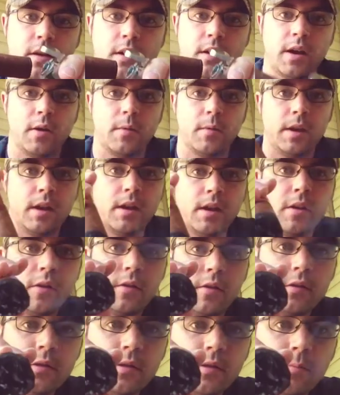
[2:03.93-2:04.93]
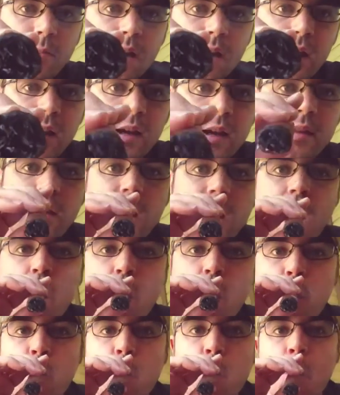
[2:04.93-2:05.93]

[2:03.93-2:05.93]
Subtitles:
There we go, about like that.